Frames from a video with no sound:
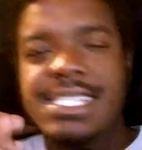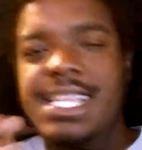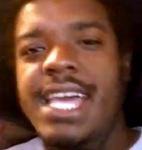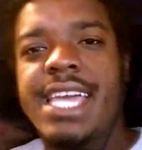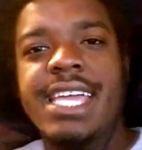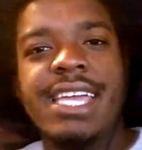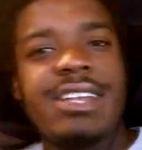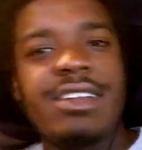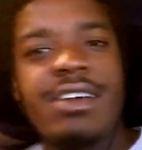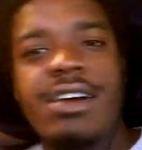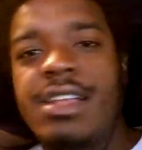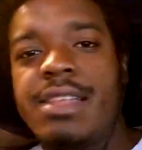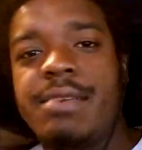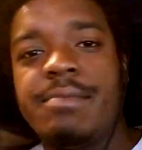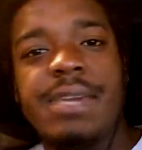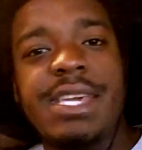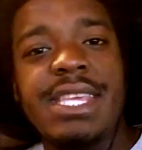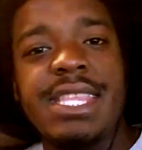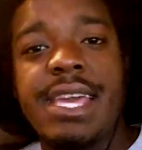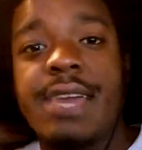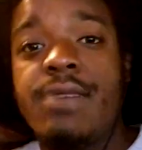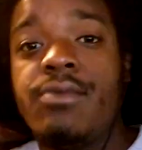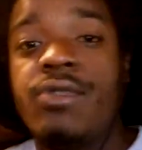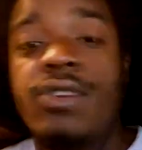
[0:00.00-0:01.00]
Like, you know what I
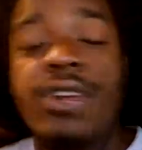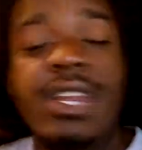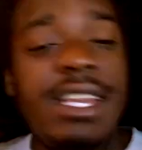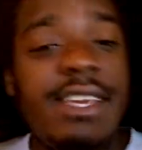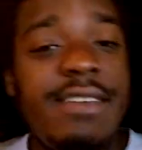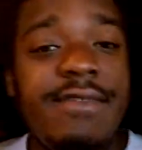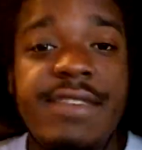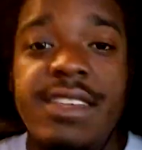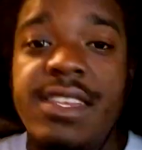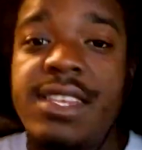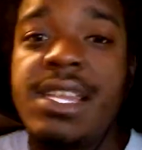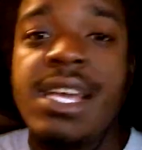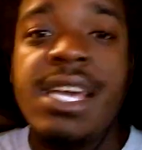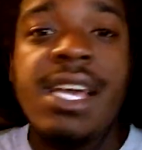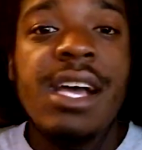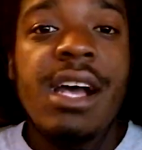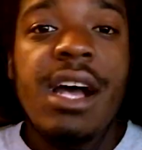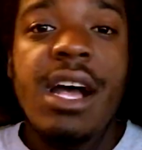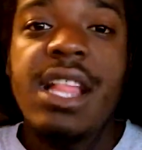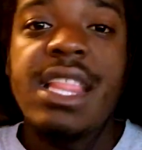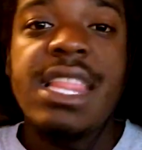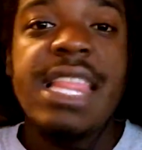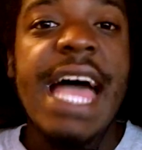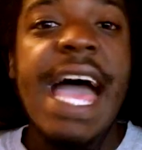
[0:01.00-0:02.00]
mean? They weren't even
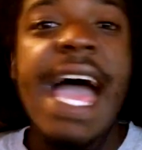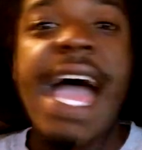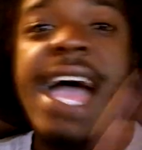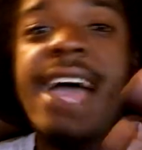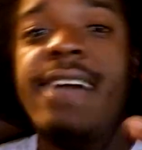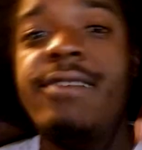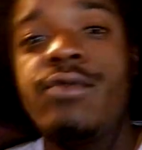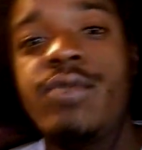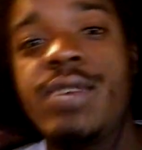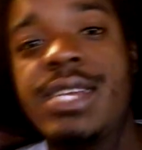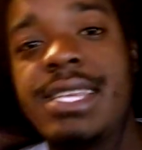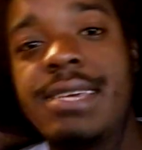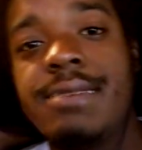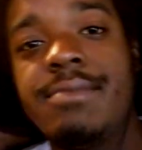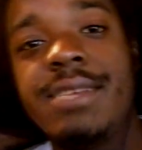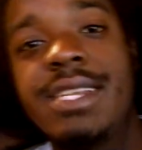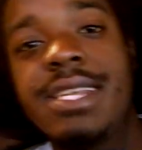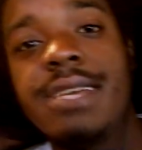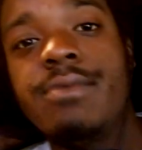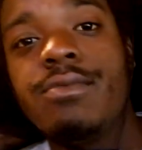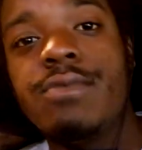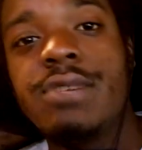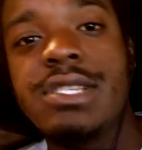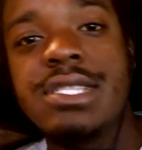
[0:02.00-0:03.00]
alive when
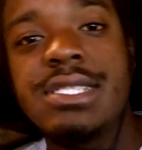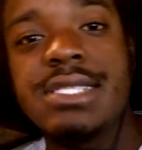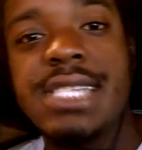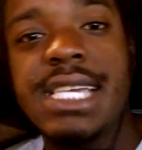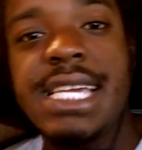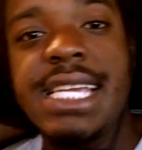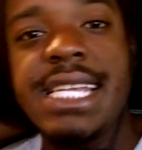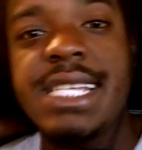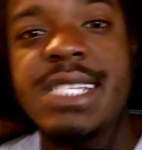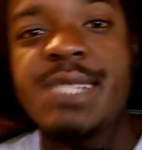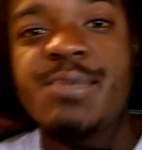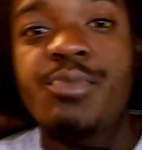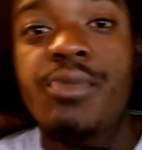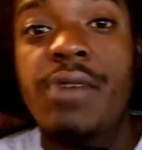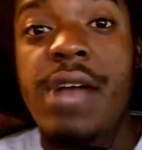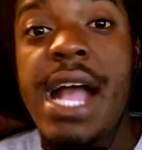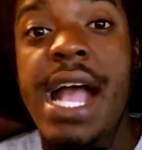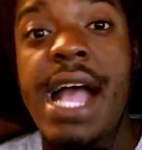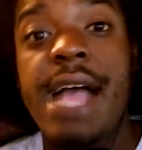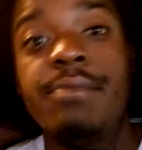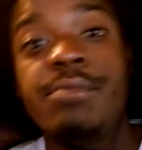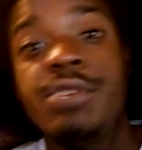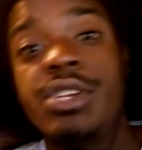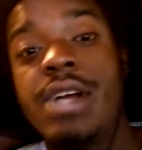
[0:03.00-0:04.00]
Eminem was in his
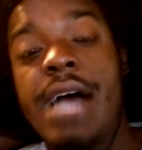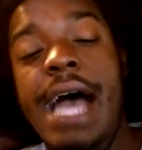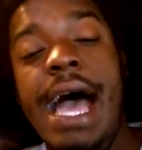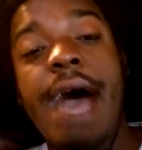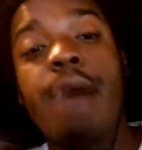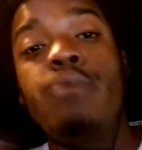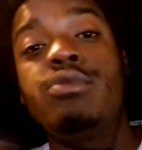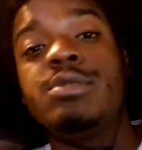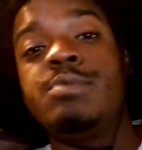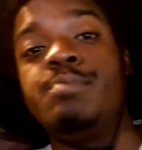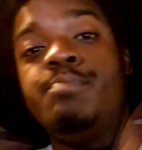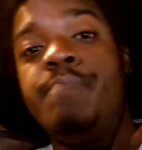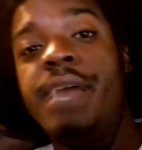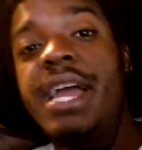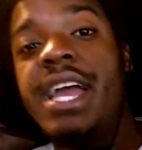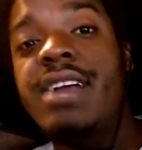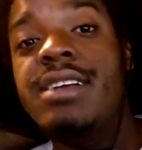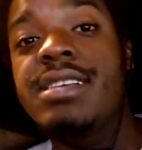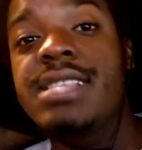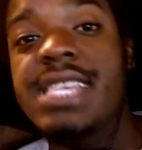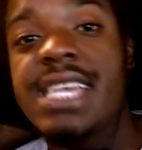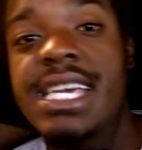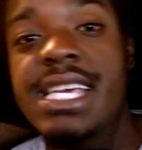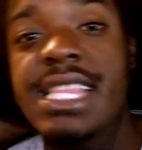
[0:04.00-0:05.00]
prime. You know, I was
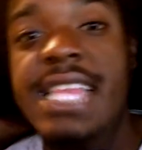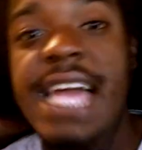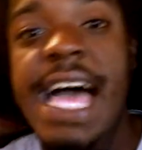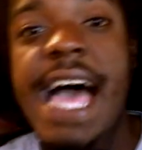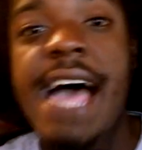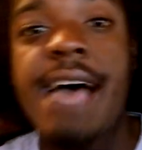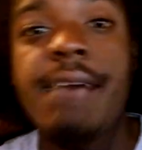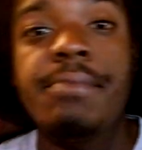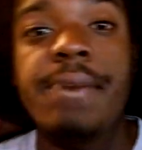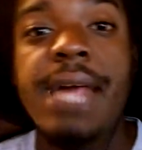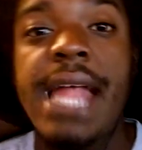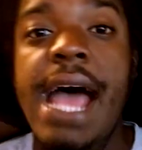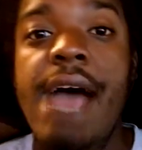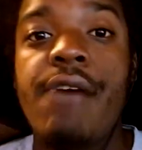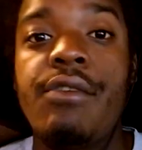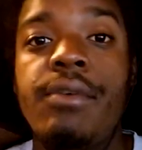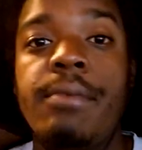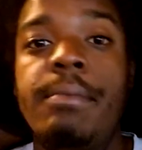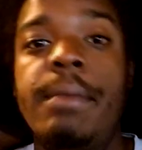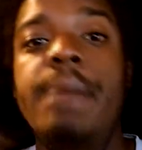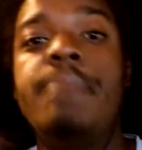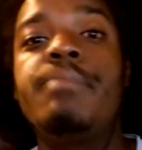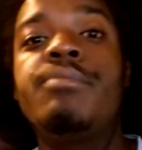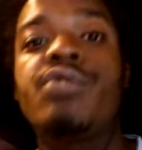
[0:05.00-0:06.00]
barely alive, but I
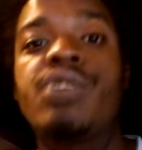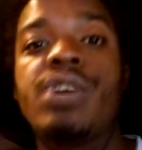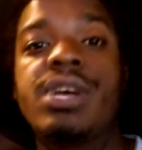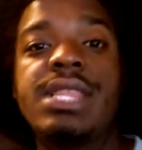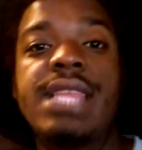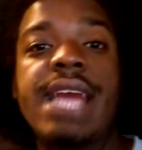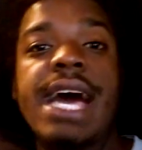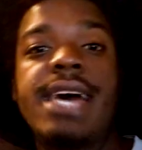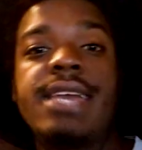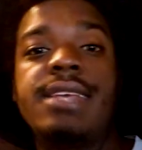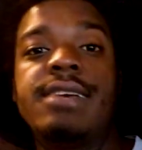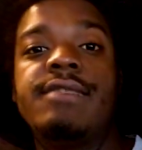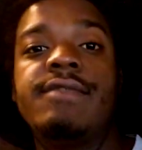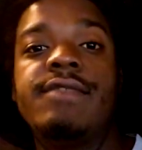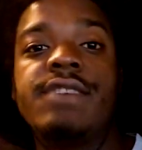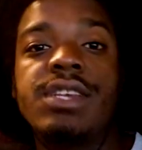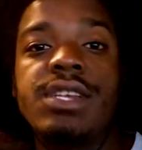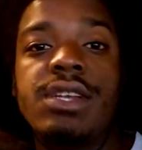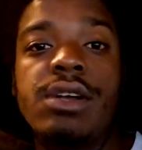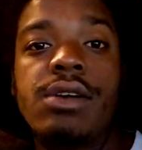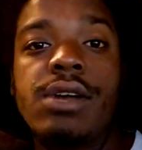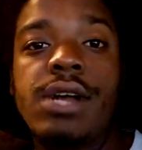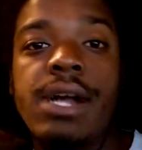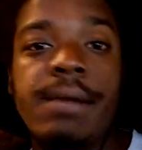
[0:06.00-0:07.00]
remember a lot of, you
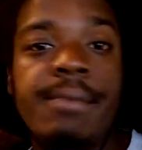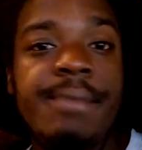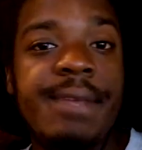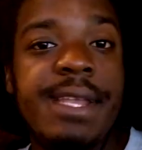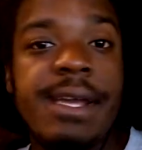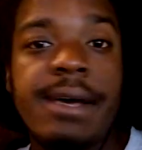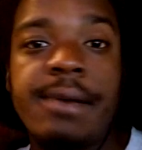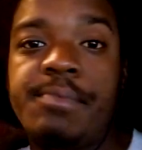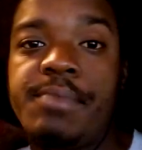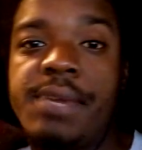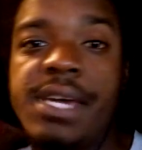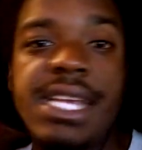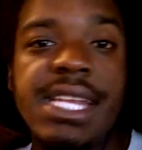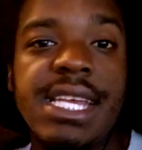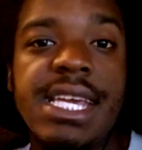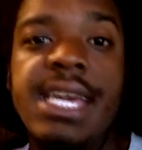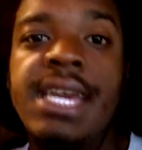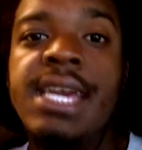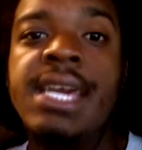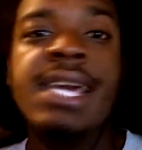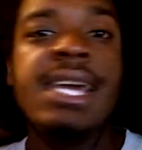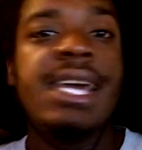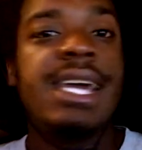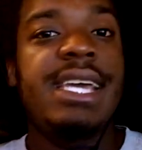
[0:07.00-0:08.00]
know, coming up in it
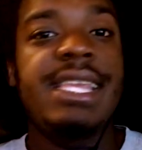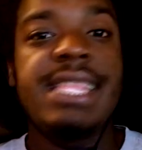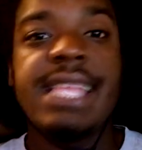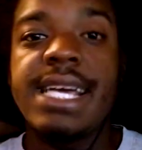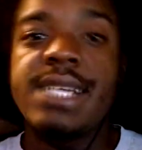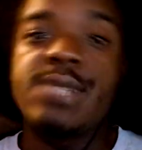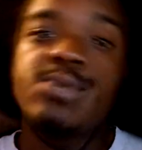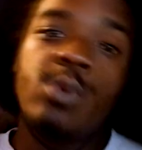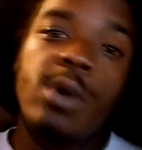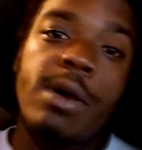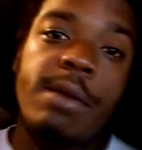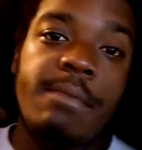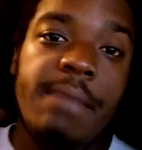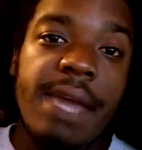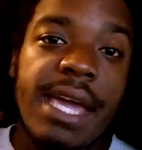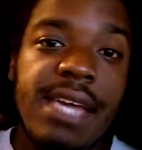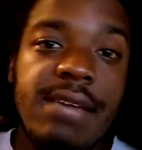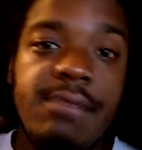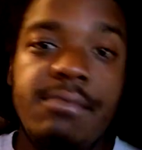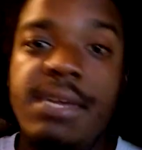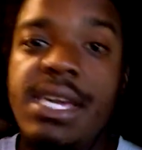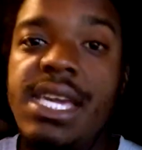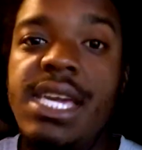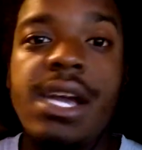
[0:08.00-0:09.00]
and that's what
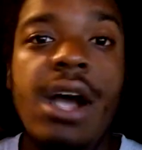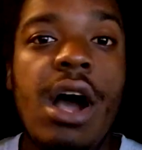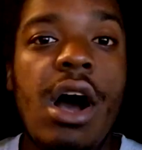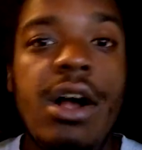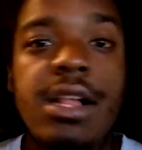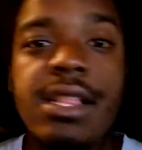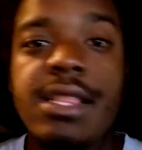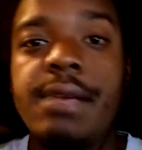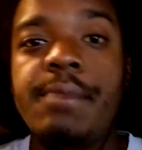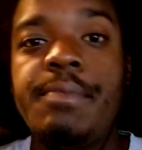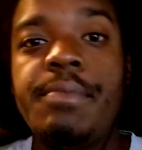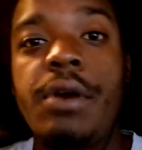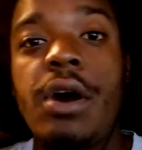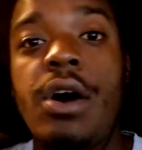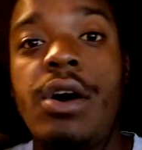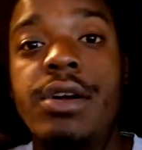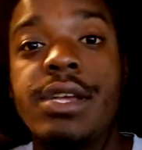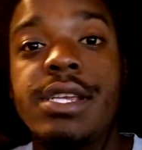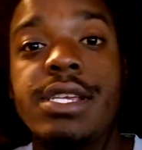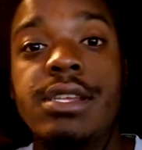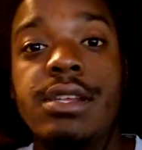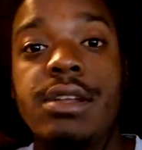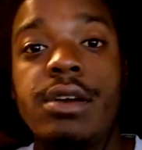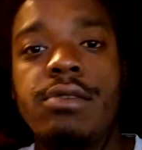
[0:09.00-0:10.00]
made me all up
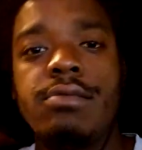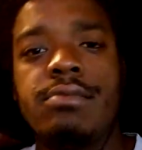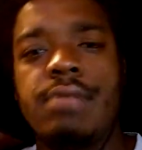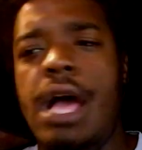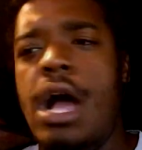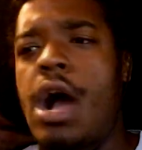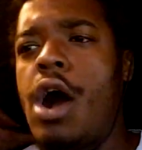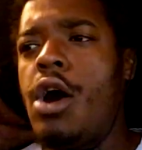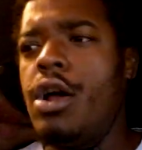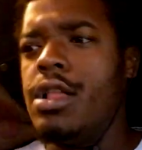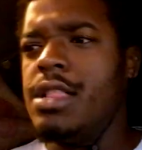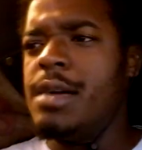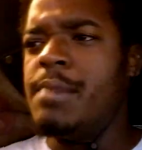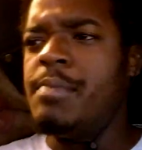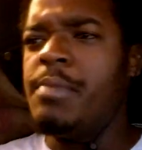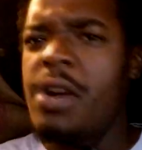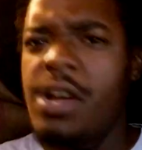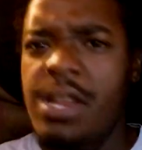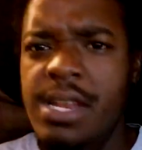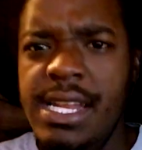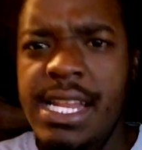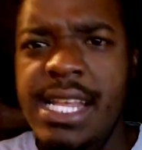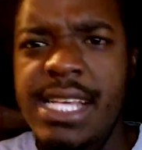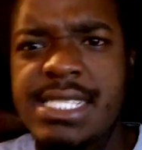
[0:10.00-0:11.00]
on you know all up
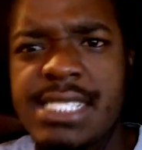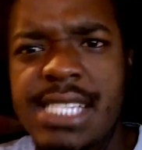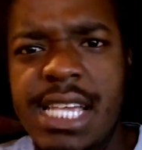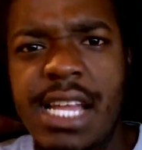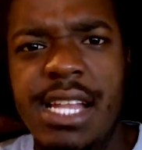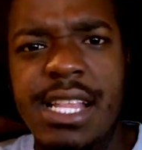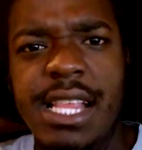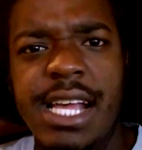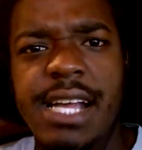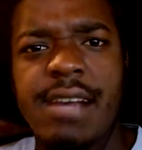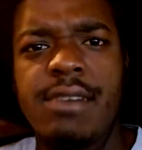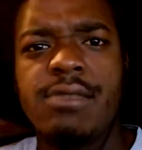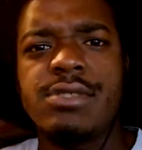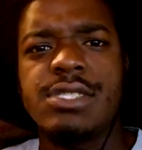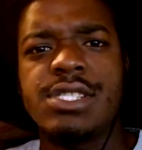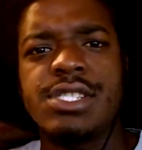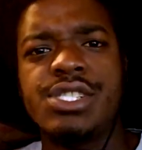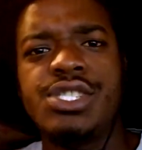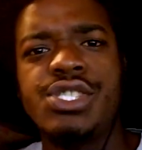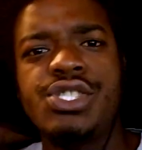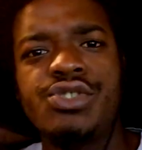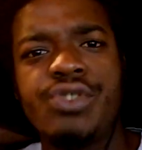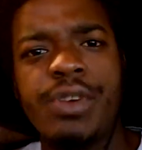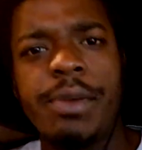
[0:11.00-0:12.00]
on it. It sounded like I was a
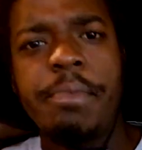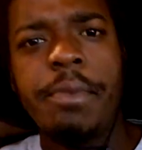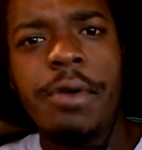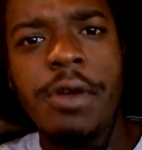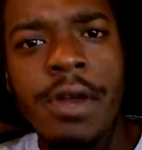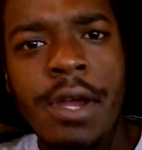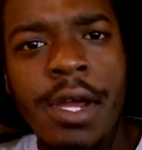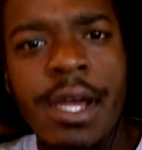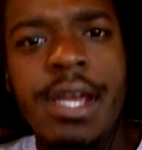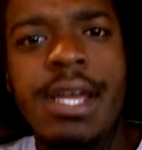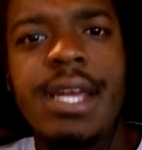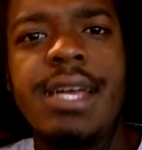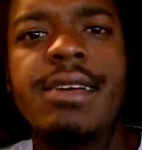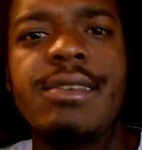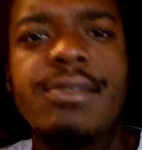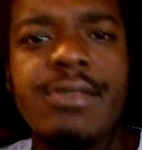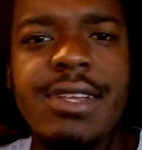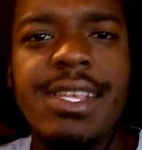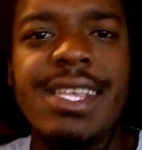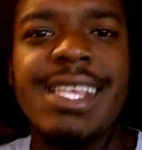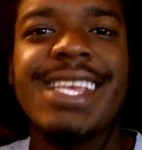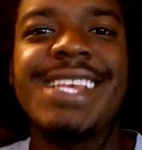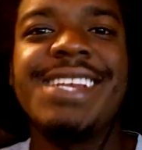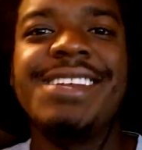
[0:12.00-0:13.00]
stripper.
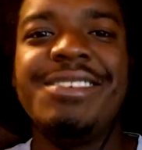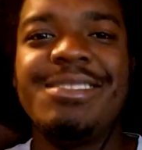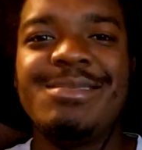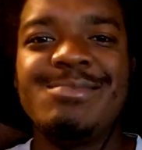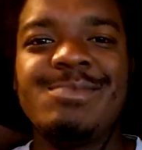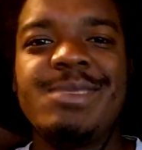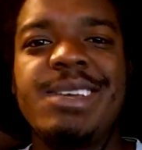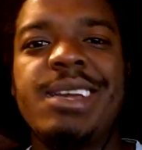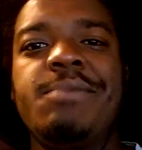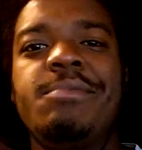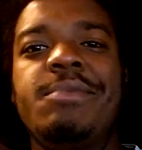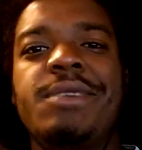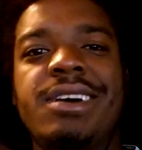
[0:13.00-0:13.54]
Know, you know what I mean?